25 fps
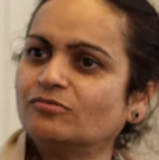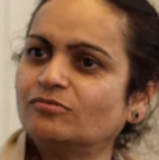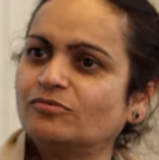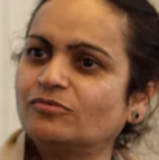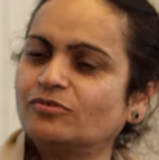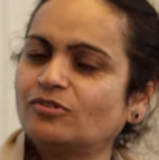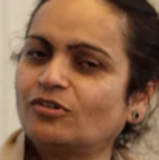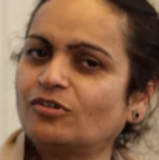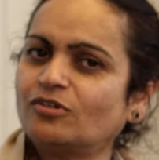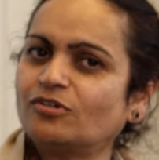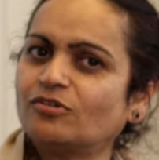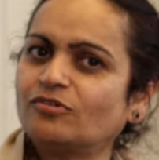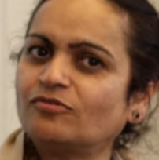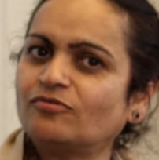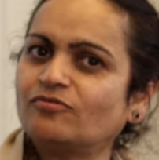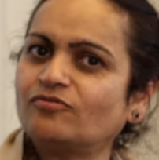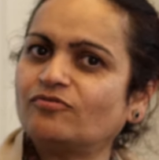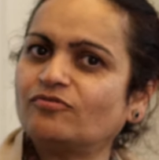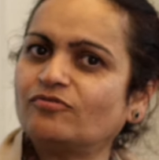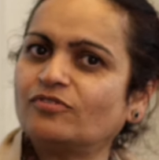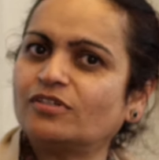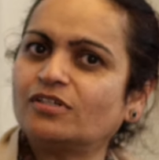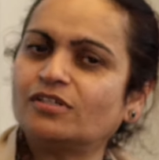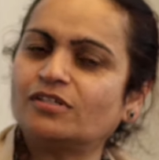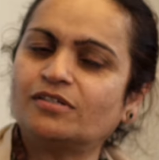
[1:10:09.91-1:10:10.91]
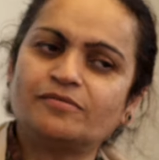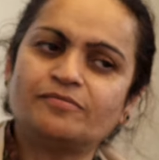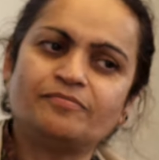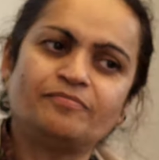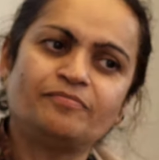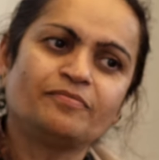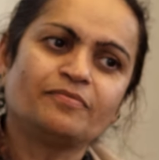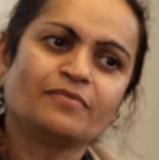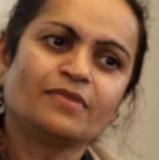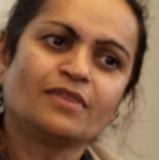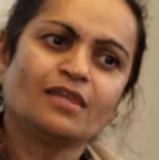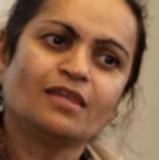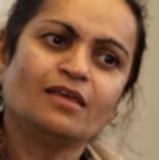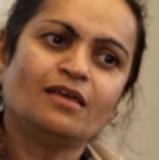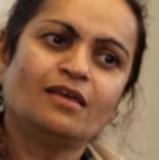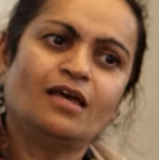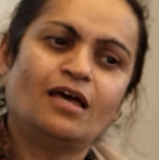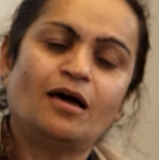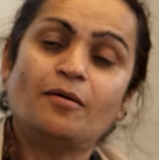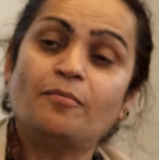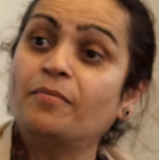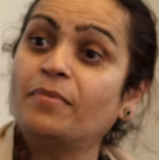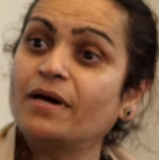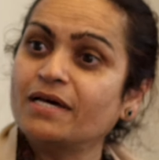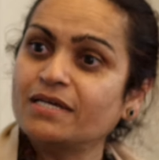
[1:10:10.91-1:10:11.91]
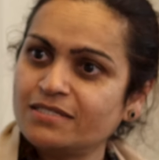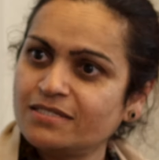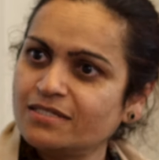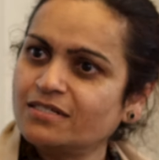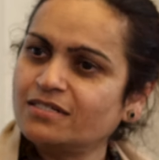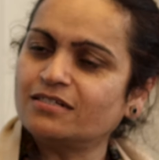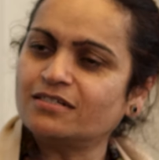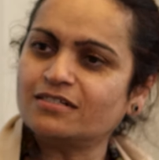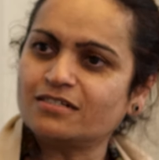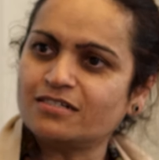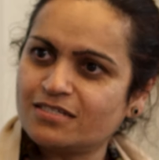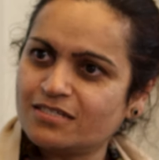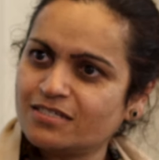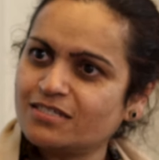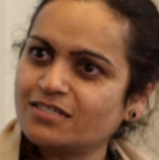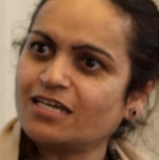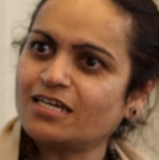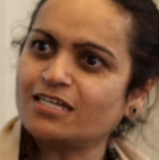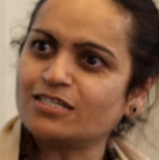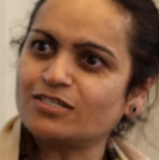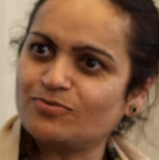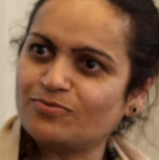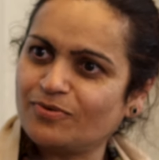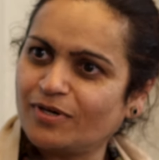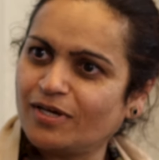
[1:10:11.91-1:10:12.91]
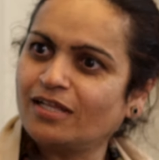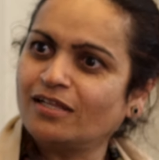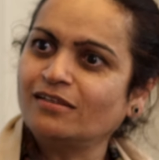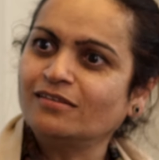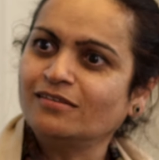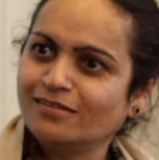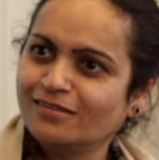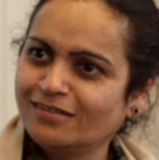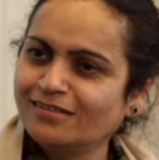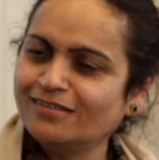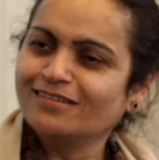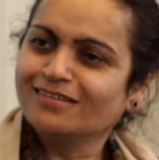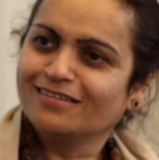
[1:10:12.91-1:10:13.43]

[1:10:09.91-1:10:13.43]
sort of ambassadors as well.